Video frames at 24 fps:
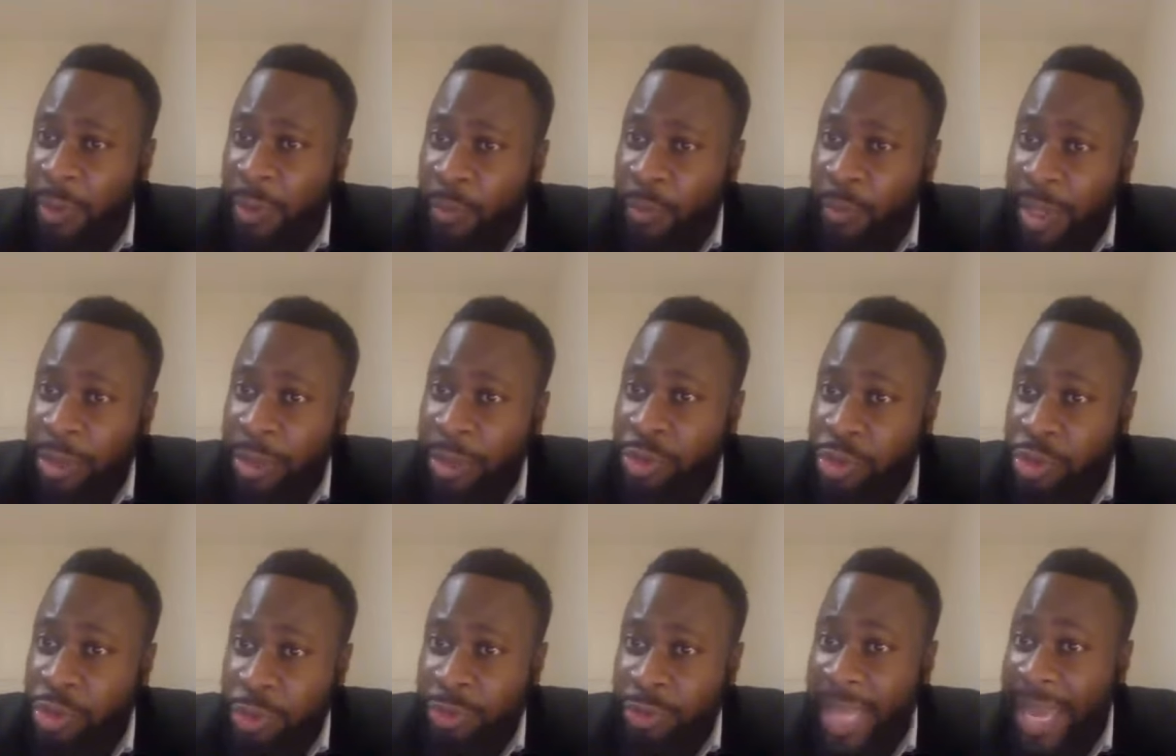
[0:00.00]
When you
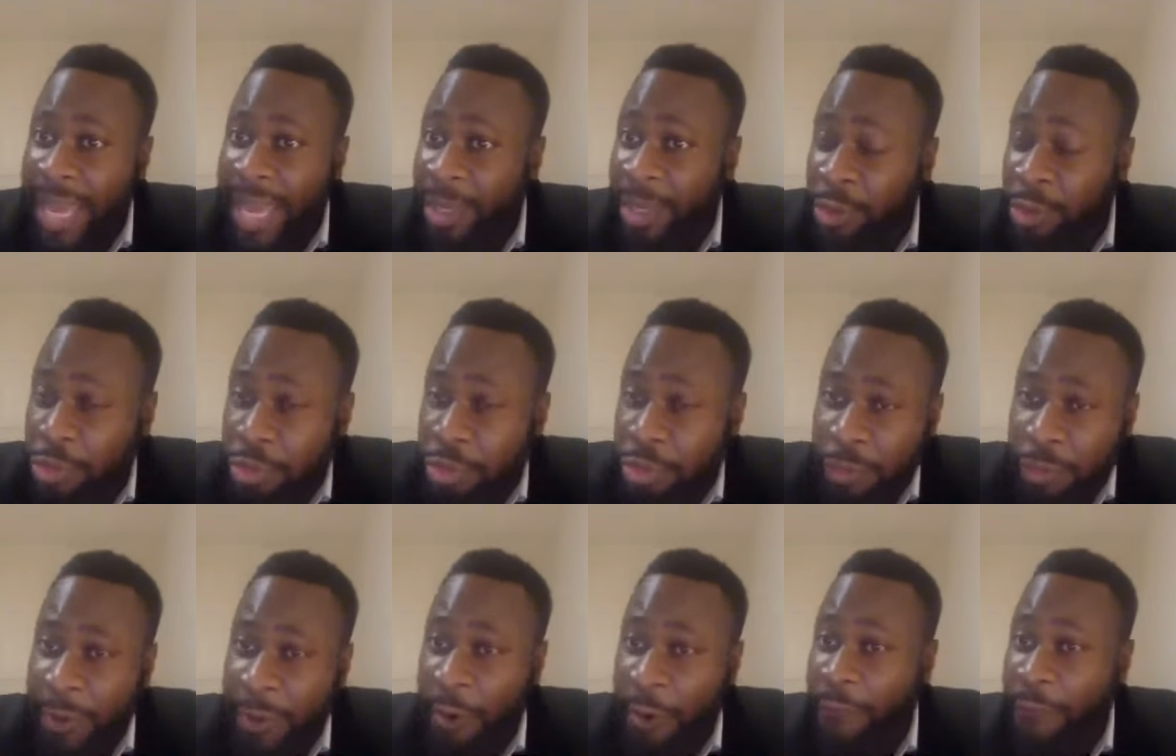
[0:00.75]
do that and you
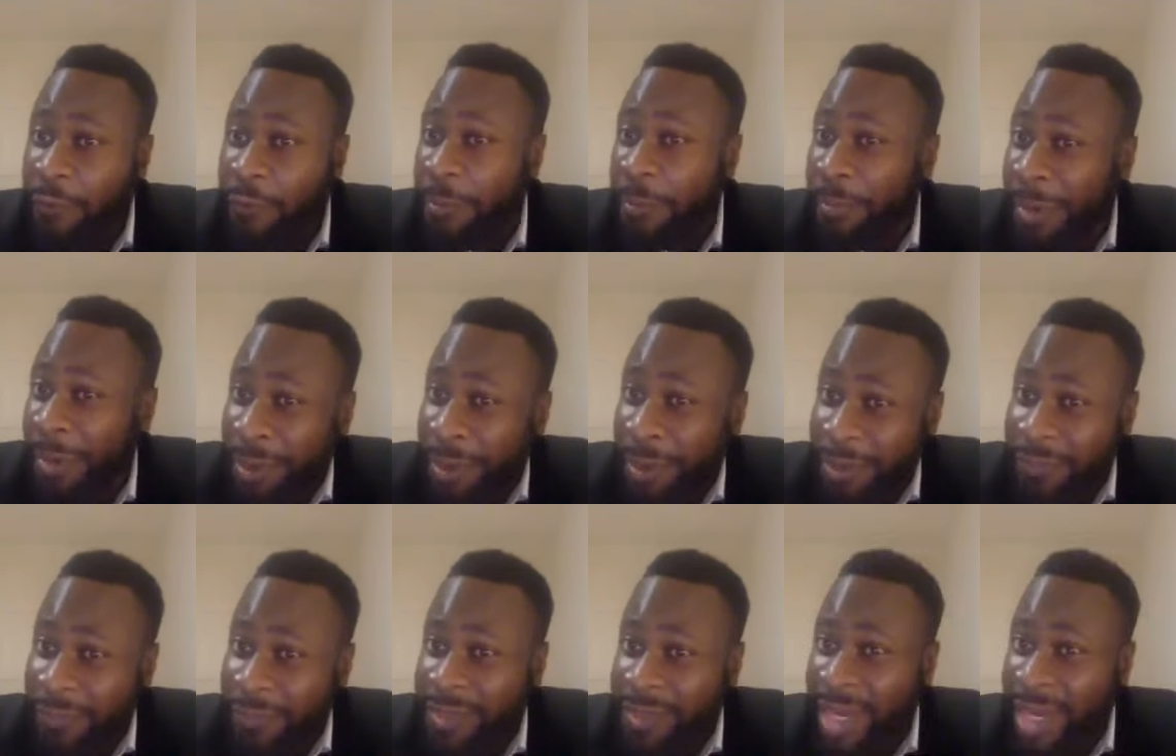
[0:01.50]
do it over a
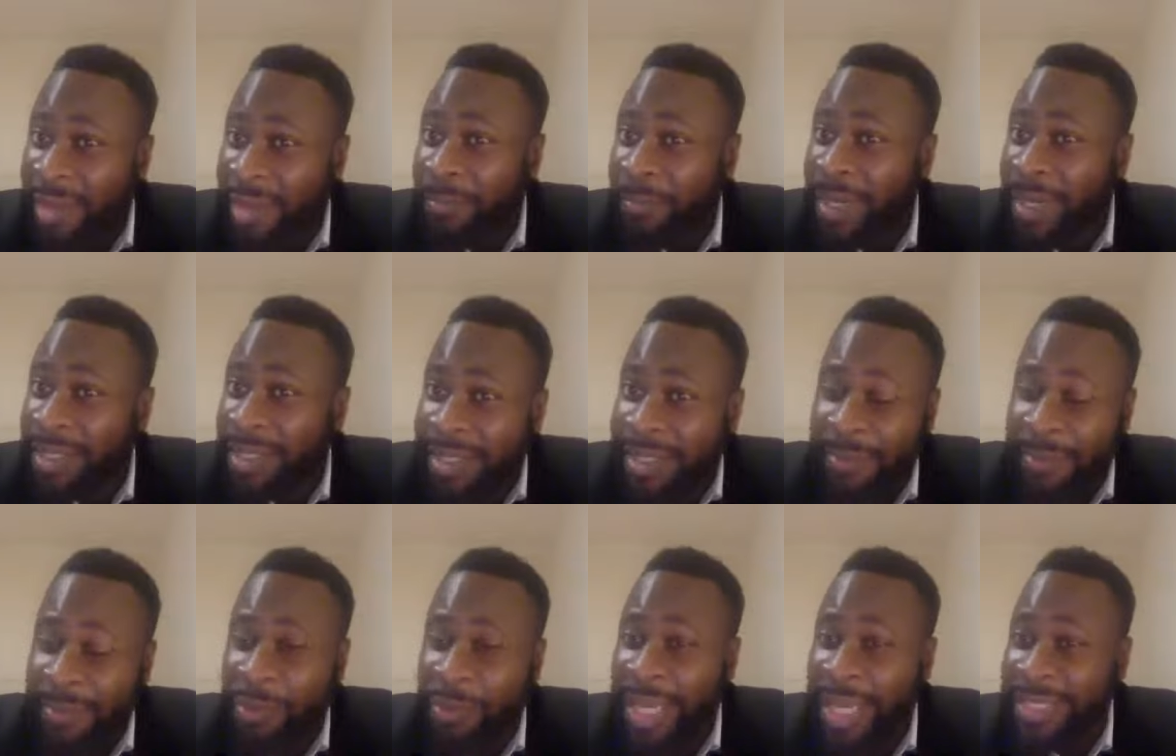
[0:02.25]
period of time, by the
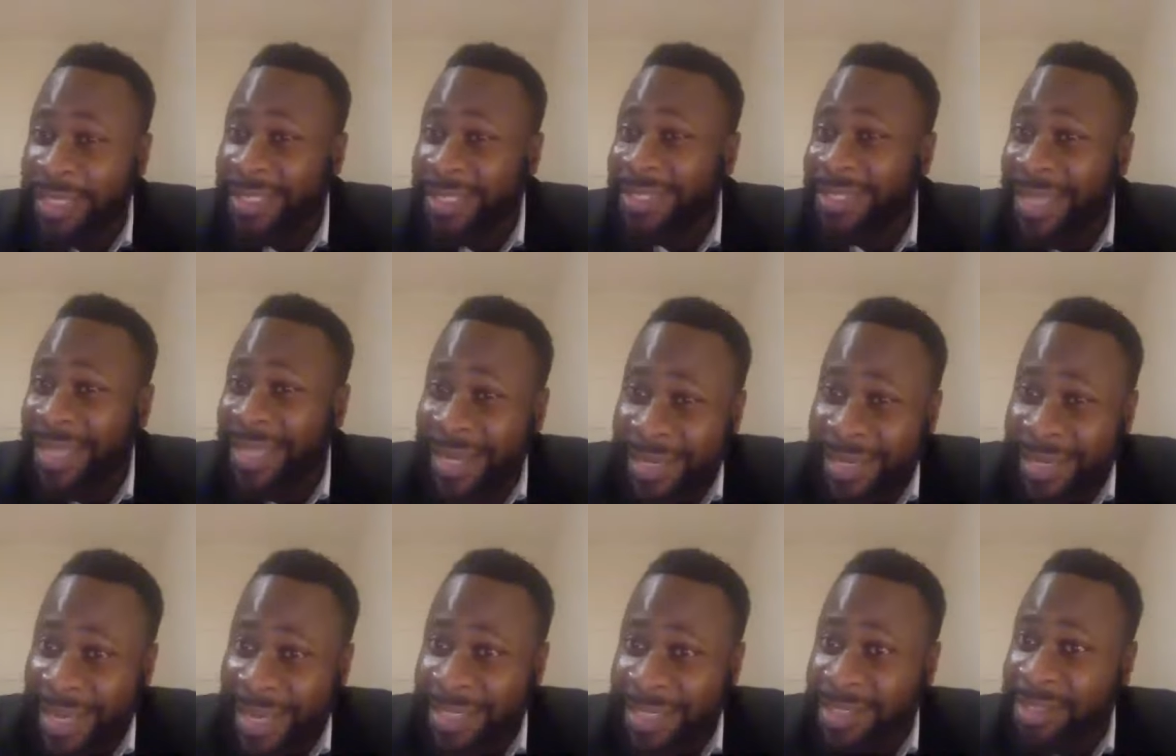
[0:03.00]
time you get to 10
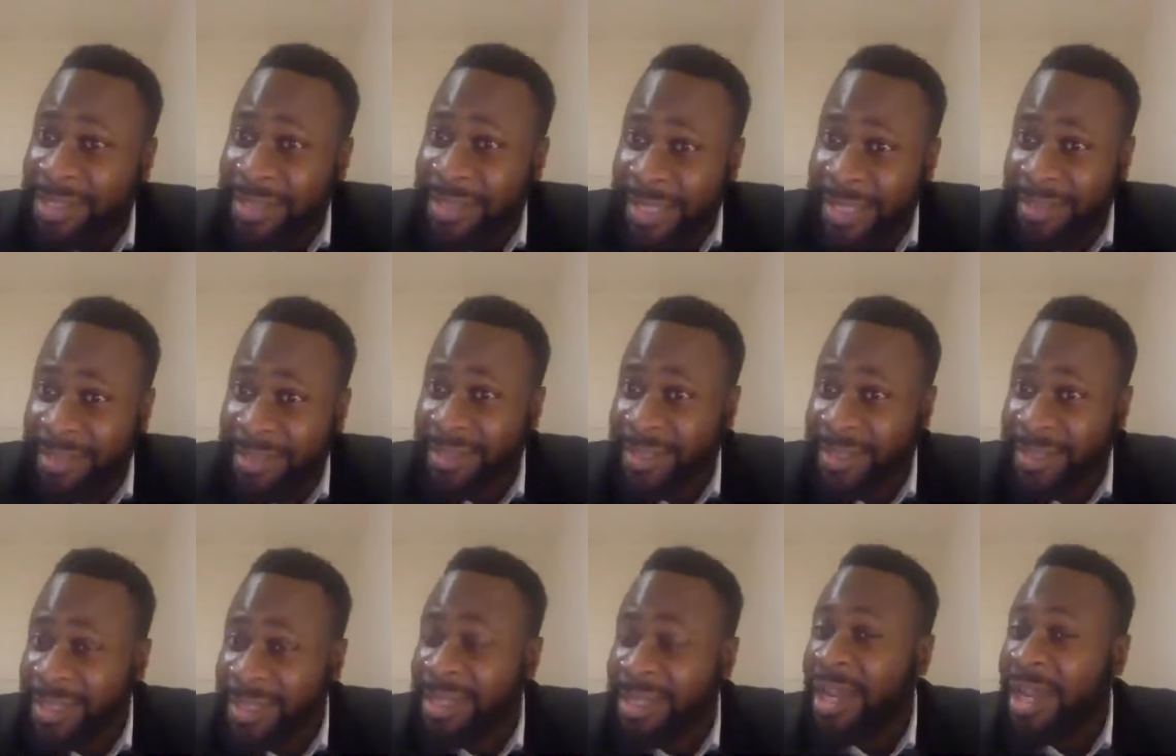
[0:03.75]
days, six to
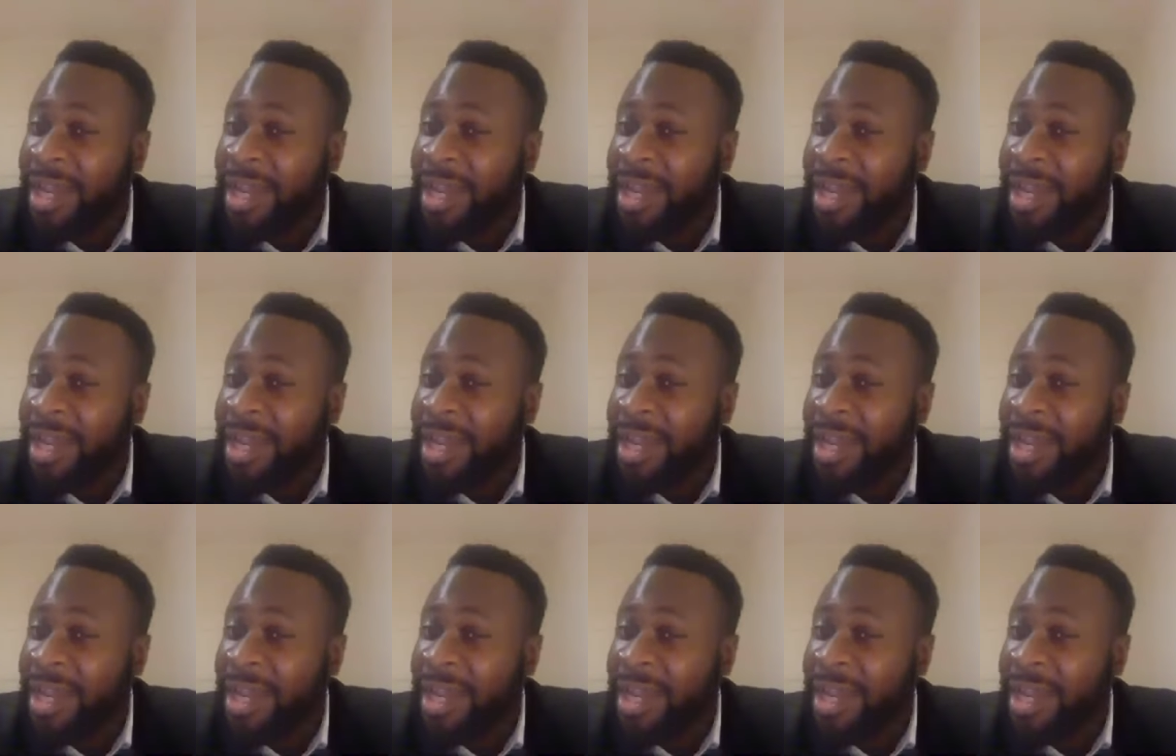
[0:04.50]
six,